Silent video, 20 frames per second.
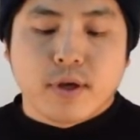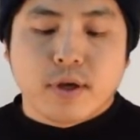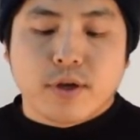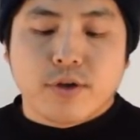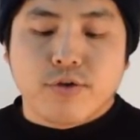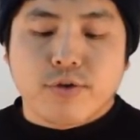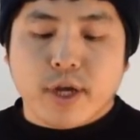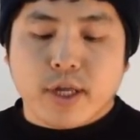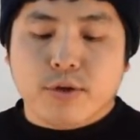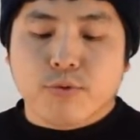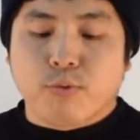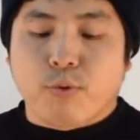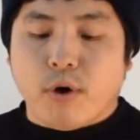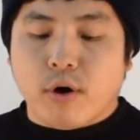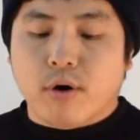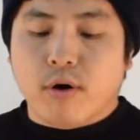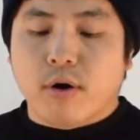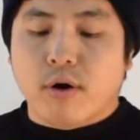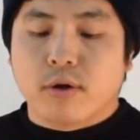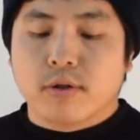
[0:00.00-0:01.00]
you get to work
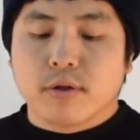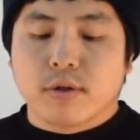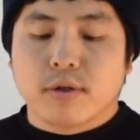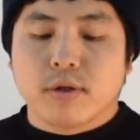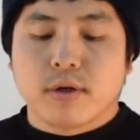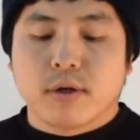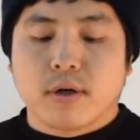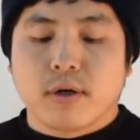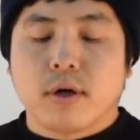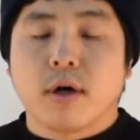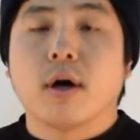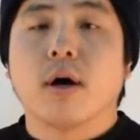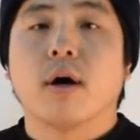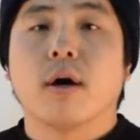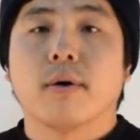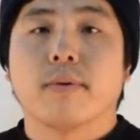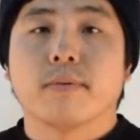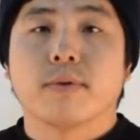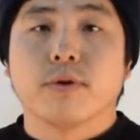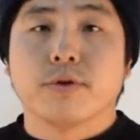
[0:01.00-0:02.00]
on
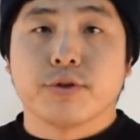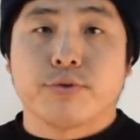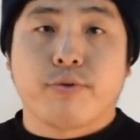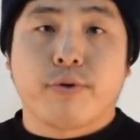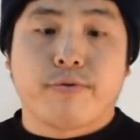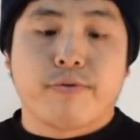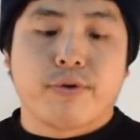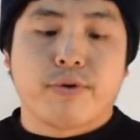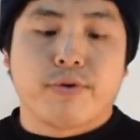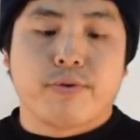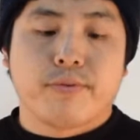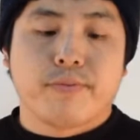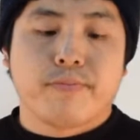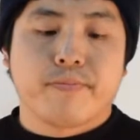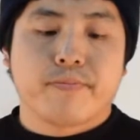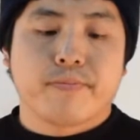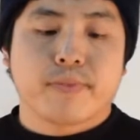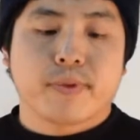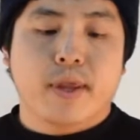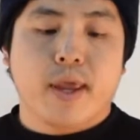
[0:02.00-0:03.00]
those review
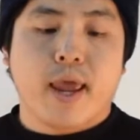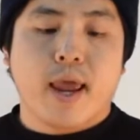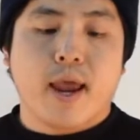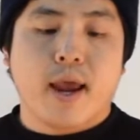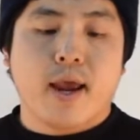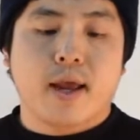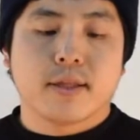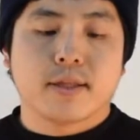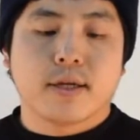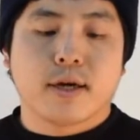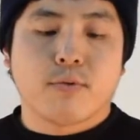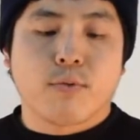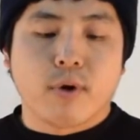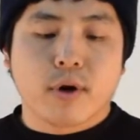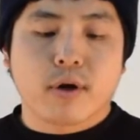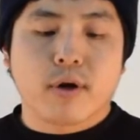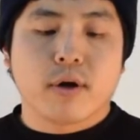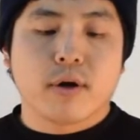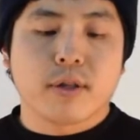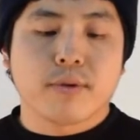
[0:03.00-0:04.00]
and
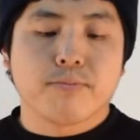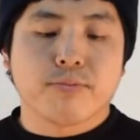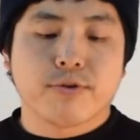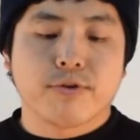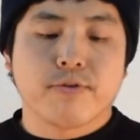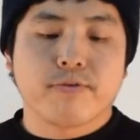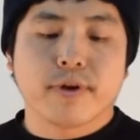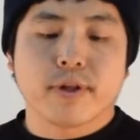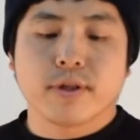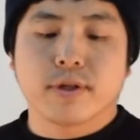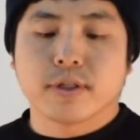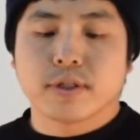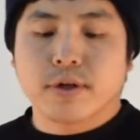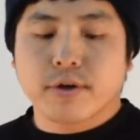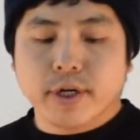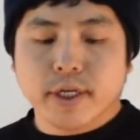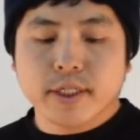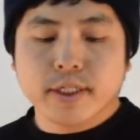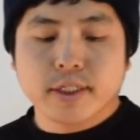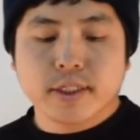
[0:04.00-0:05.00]
work on improving the
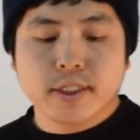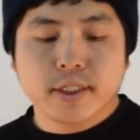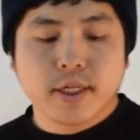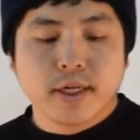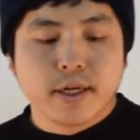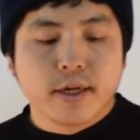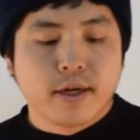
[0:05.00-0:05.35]
circuits.